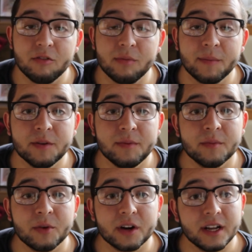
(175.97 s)
Remember to be a
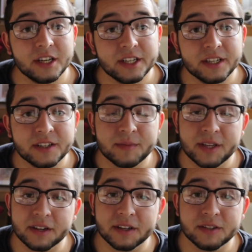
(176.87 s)
more conscientious
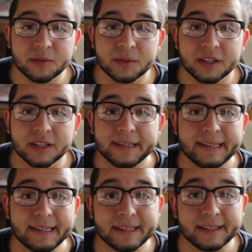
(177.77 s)
media consumer,
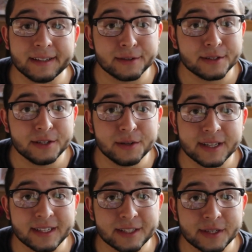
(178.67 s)
and I'll see you
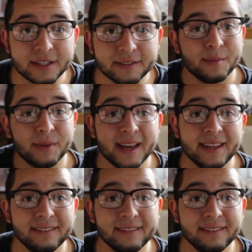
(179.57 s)
guys next week. Bye!